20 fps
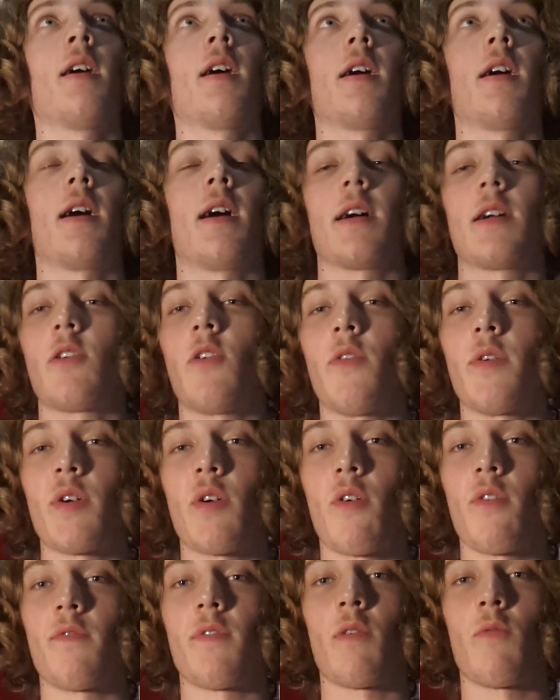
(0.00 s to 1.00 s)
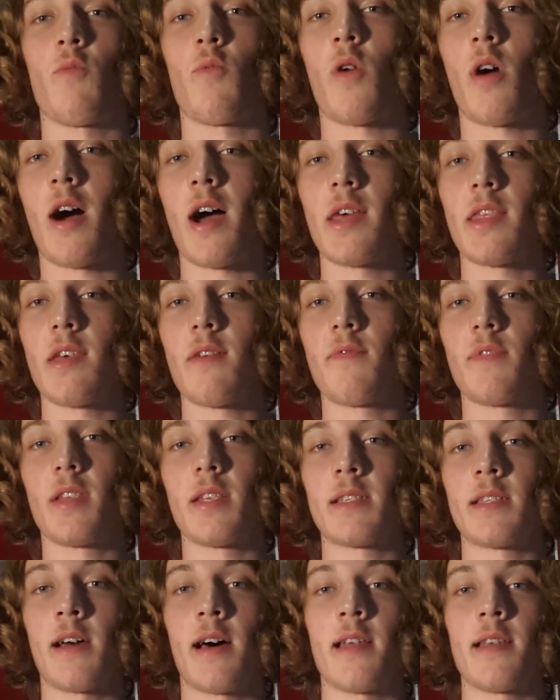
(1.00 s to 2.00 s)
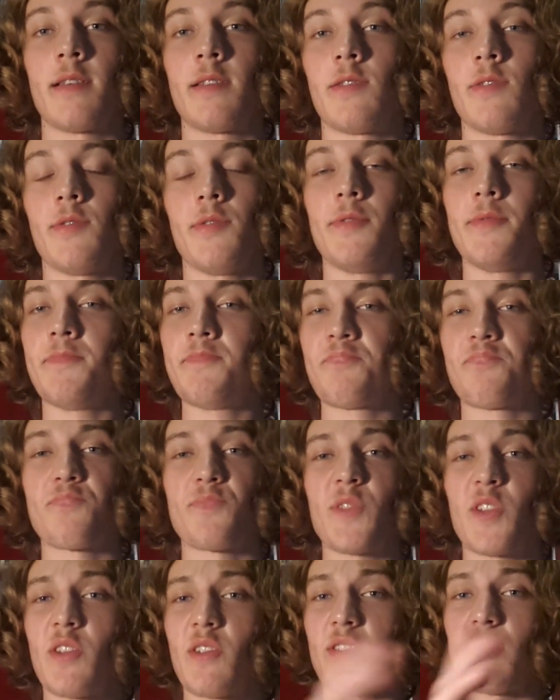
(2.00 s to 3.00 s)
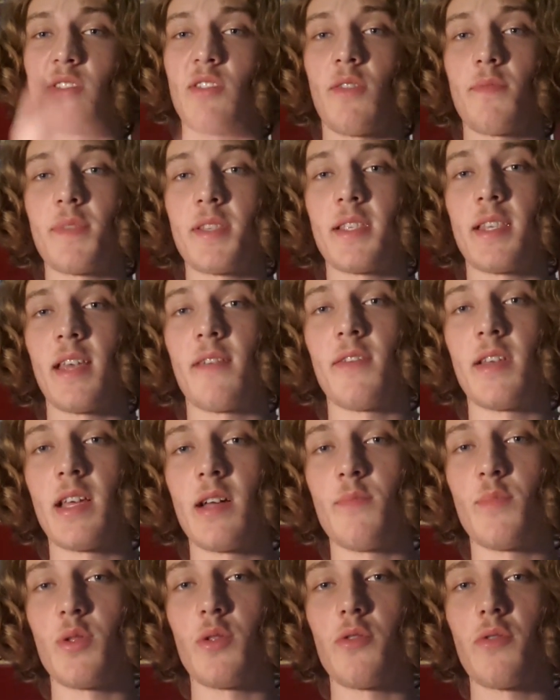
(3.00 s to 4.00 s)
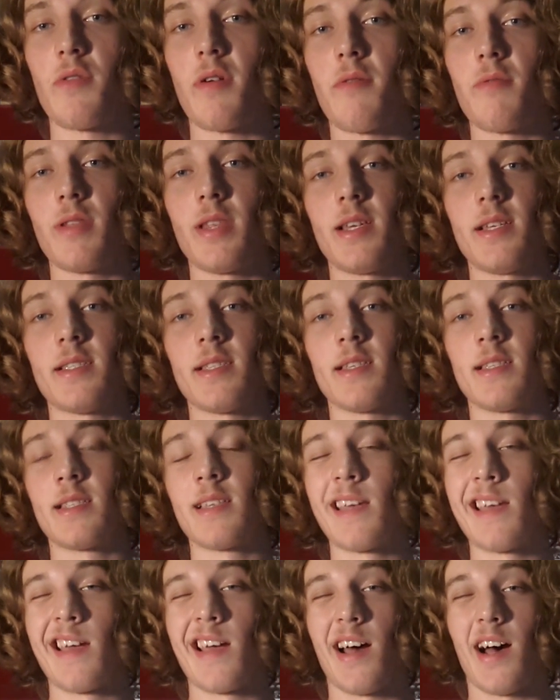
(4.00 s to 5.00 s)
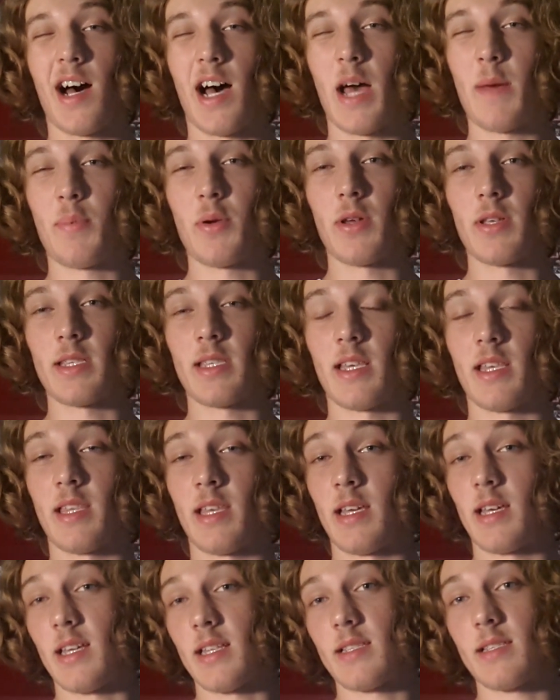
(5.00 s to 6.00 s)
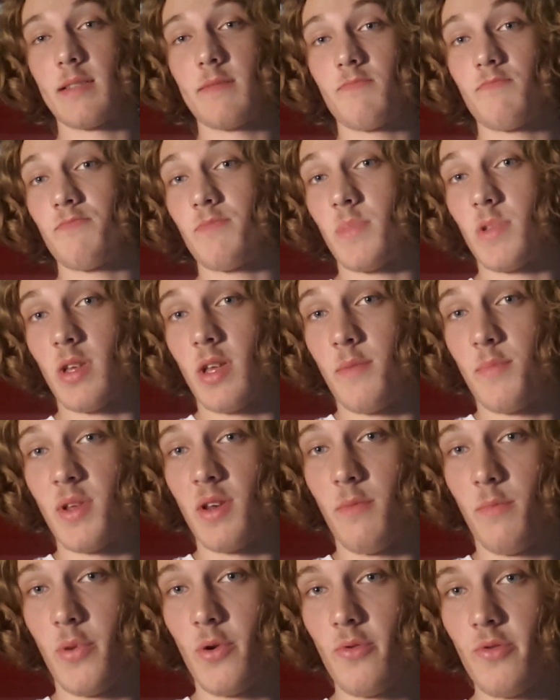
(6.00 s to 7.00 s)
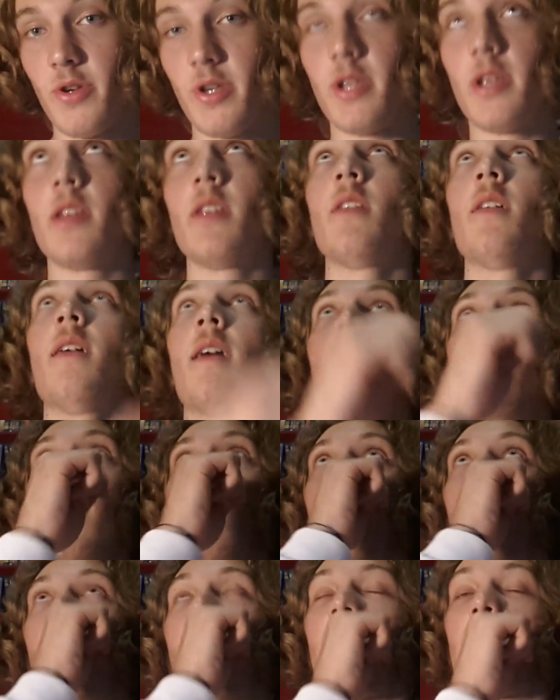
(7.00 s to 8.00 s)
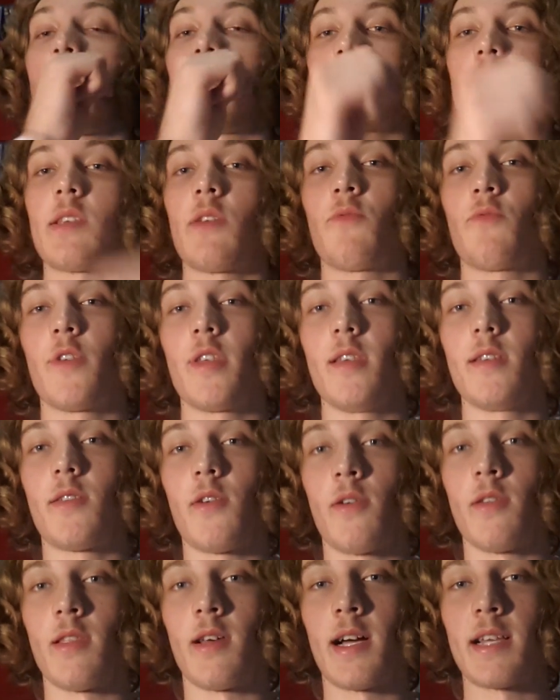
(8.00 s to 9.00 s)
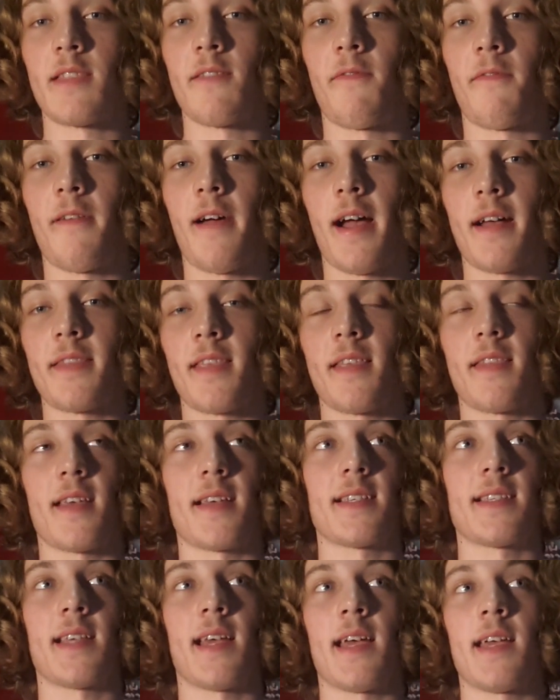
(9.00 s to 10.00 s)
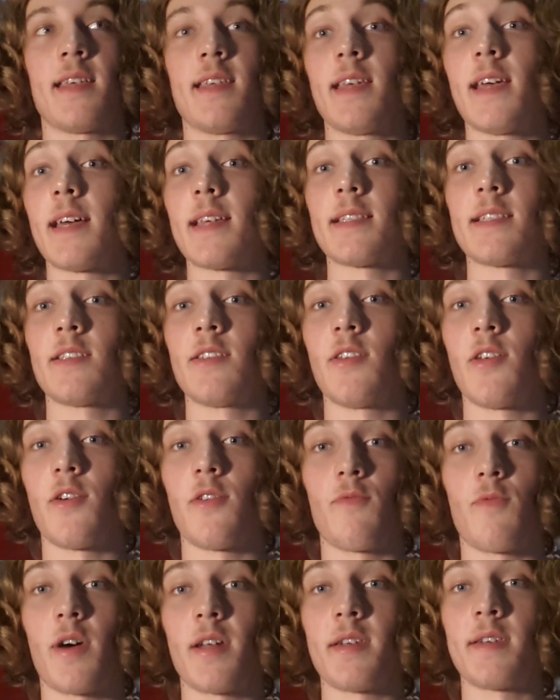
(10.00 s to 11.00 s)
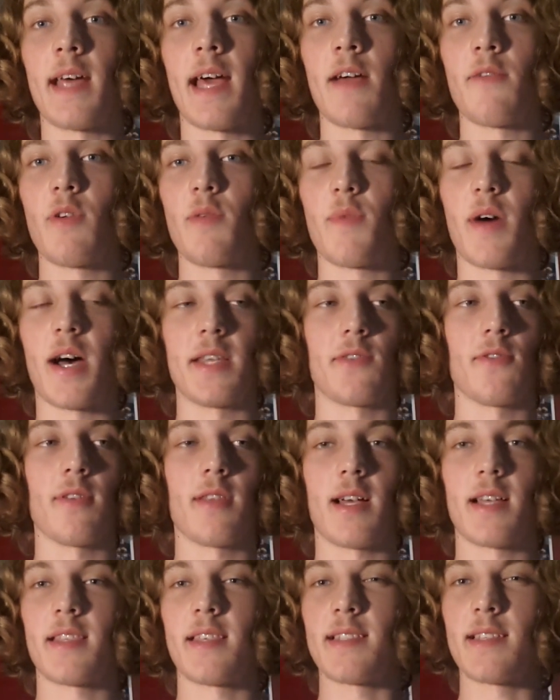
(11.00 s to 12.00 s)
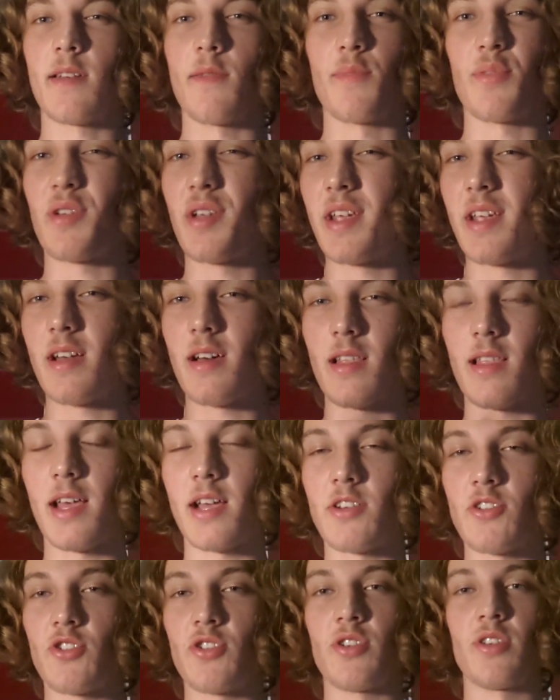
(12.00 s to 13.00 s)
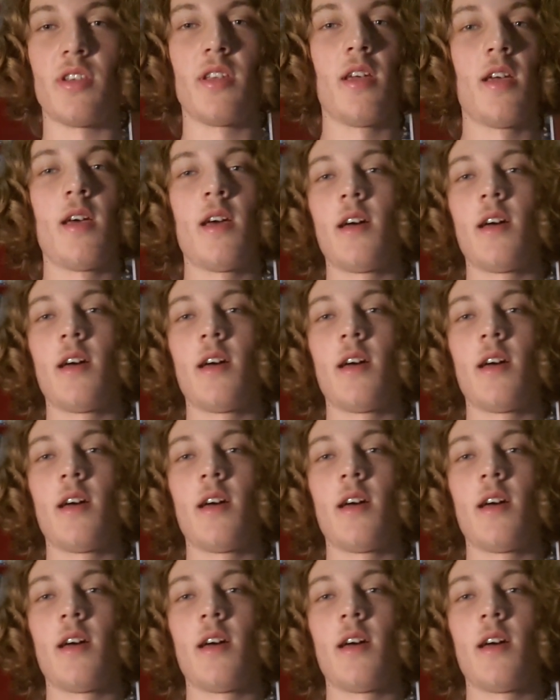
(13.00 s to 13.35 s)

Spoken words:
going over why they've decided to, stop the DVD and Blu-ray releases, I personally think it's a bit of bullshit. I also really don't like the fact that they say, yes, one day we might do like this complete collection,